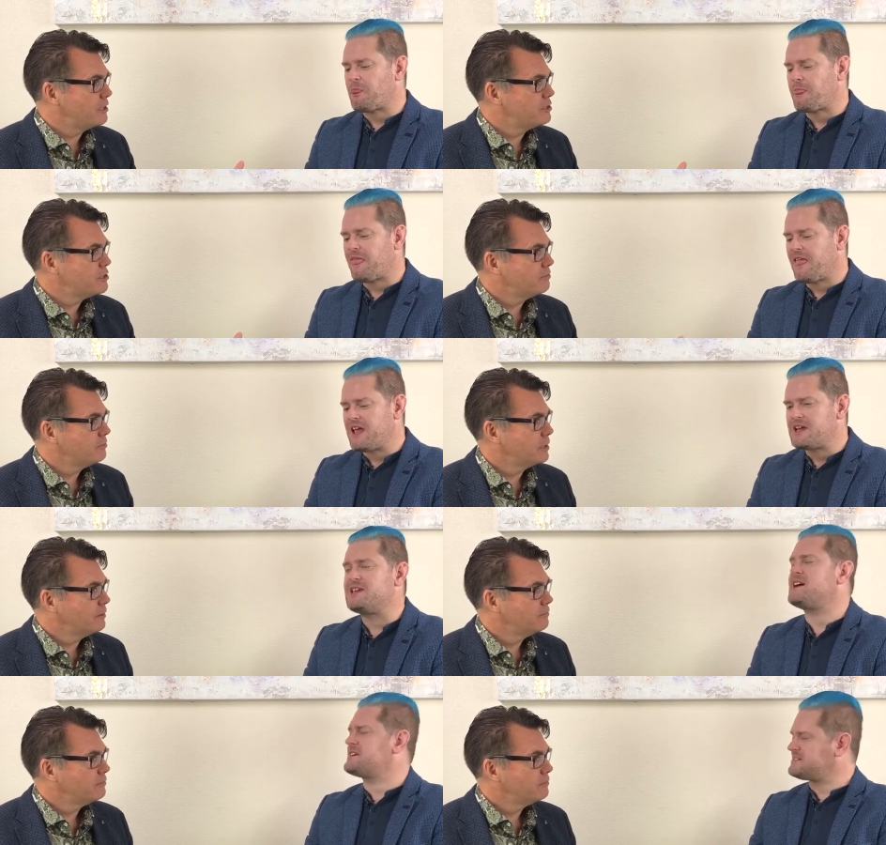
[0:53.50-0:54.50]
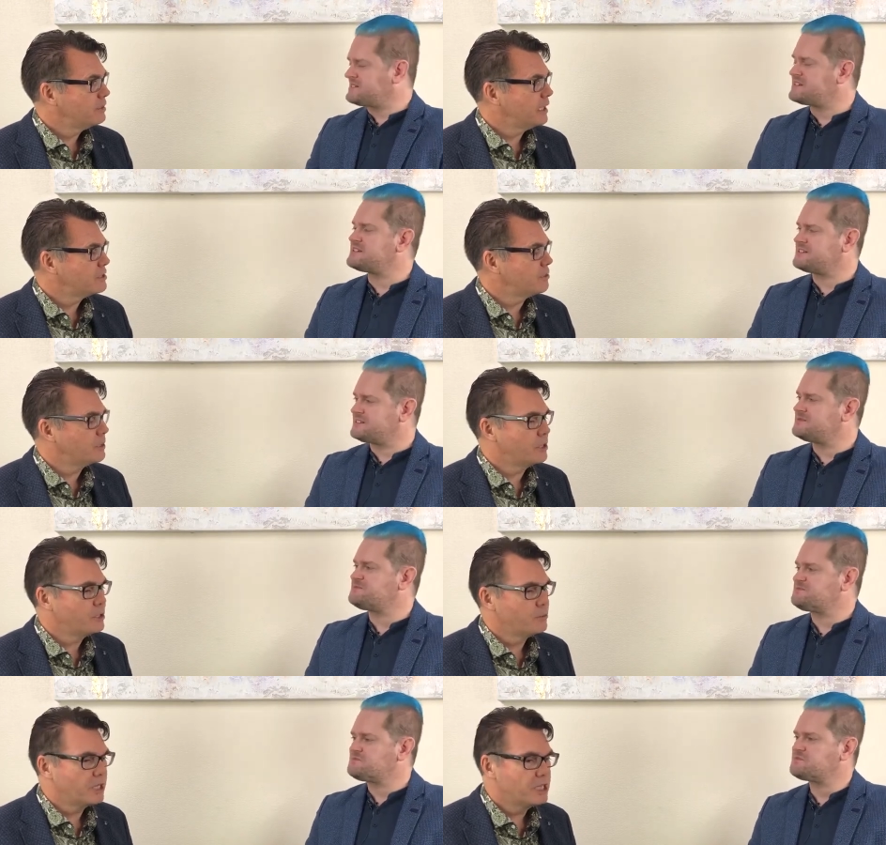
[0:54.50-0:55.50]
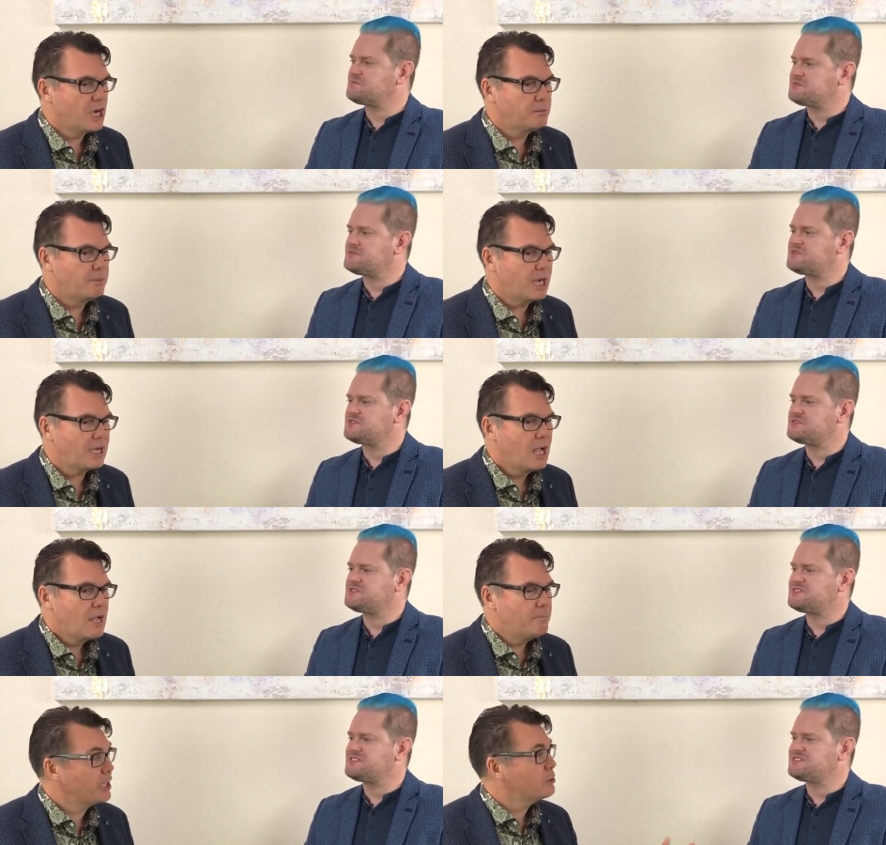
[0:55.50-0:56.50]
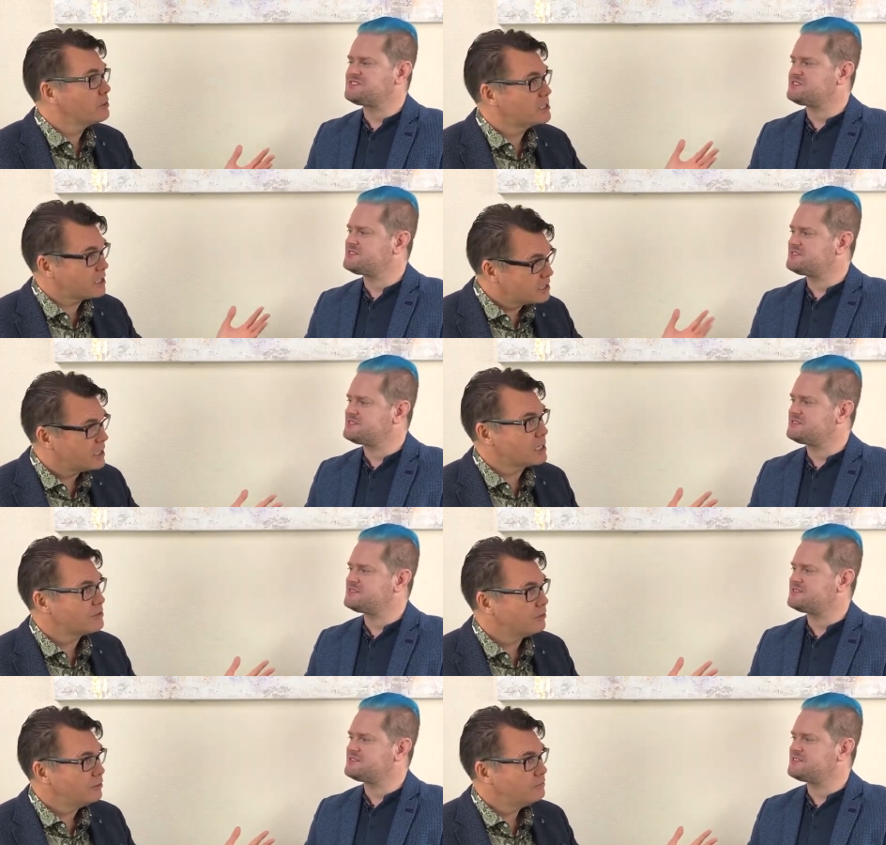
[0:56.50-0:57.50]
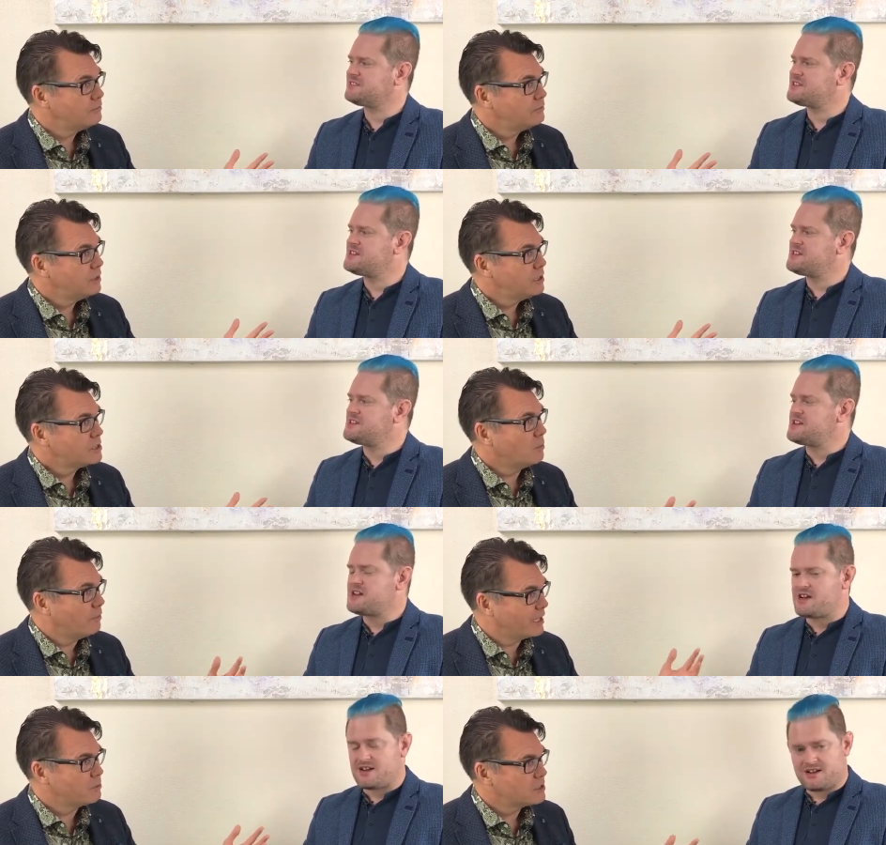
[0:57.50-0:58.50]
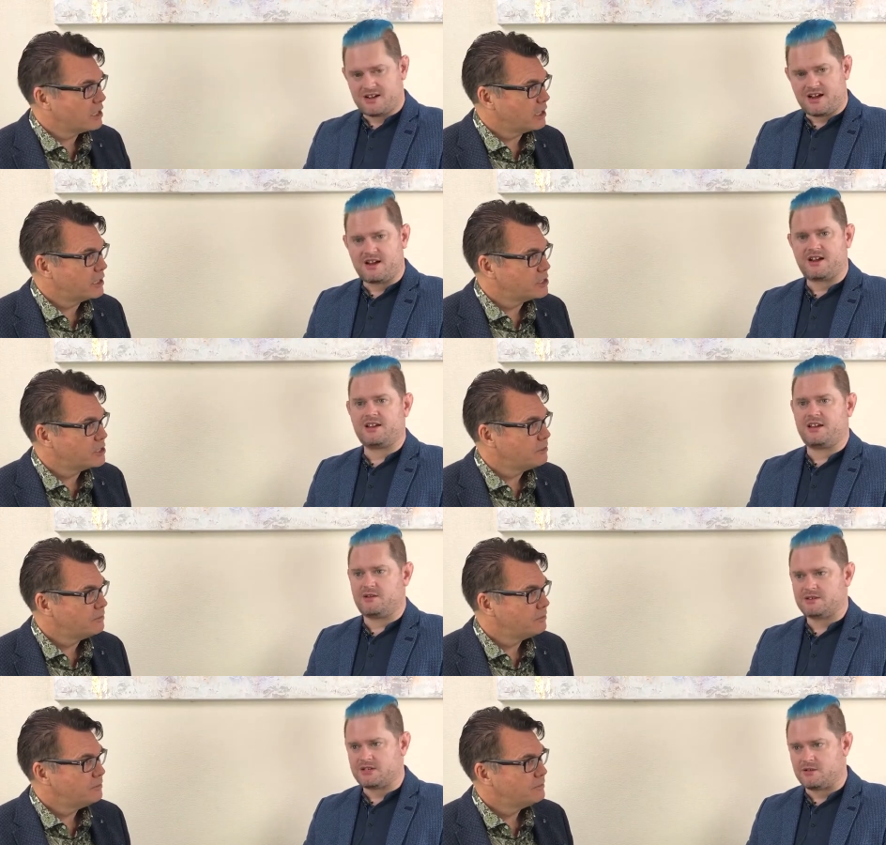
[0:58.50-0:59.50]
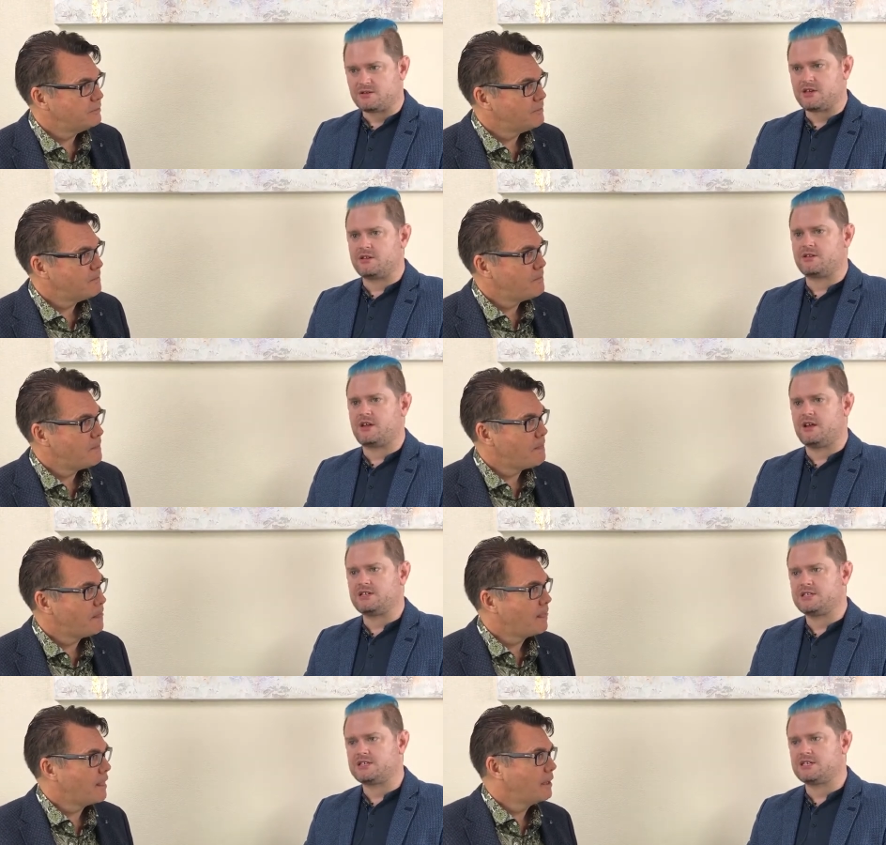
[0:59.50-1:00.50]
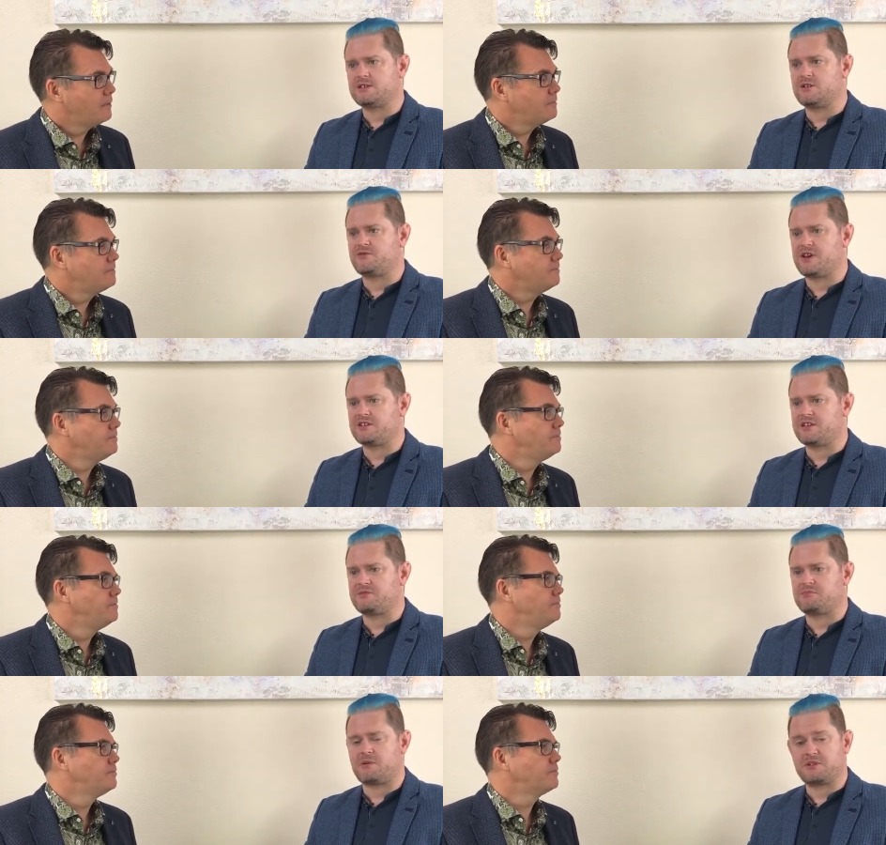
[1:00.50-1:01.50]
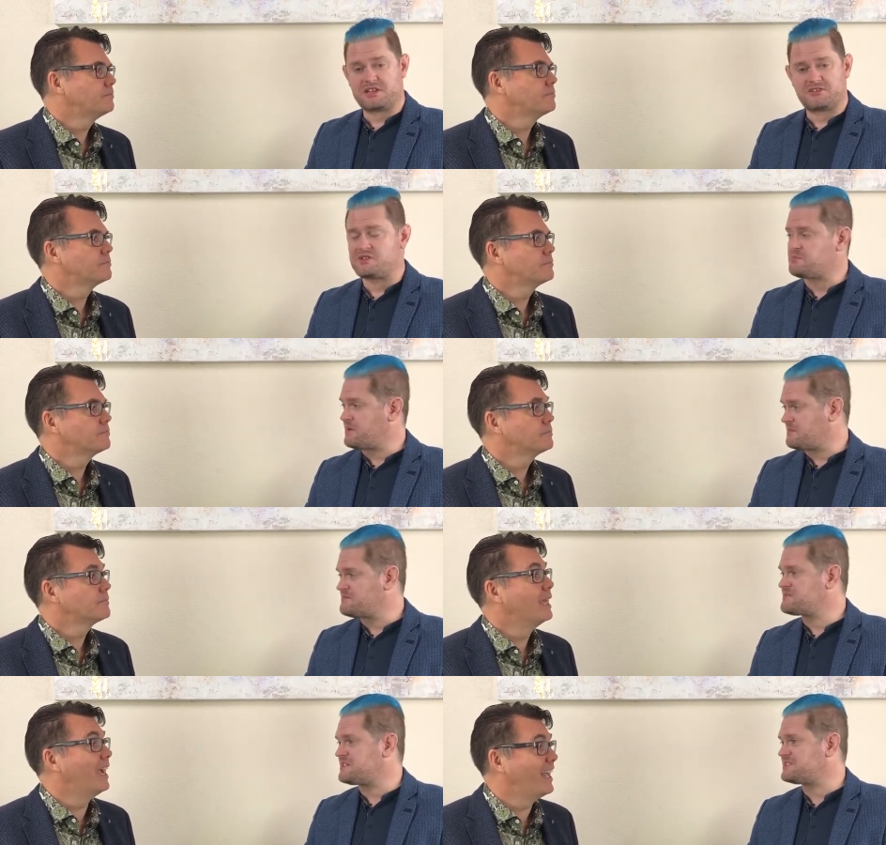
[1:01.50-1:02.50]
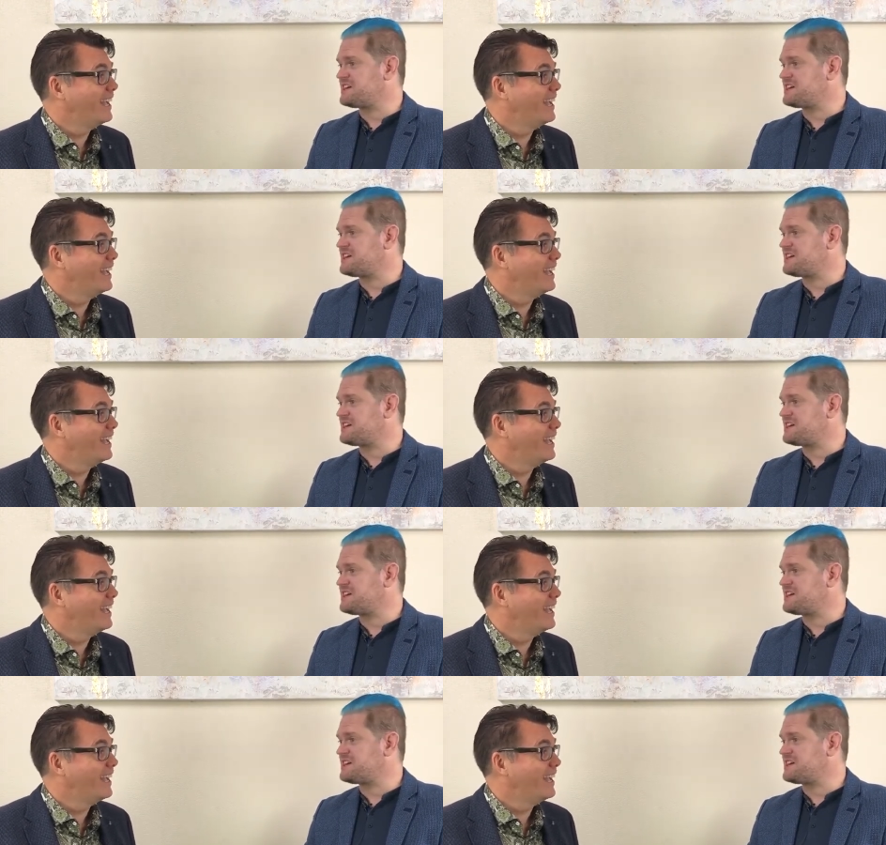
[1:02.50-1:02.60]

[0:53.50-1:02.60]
Speaker 1: marriage. Yeah, yeah. yeah. yeah so you, you, were a young buck, but you were successful. So money was not an uh, yeah,
Speaker 2: I was, I was I was highly successful. In fact, mm-hmm. that probably led to the problem because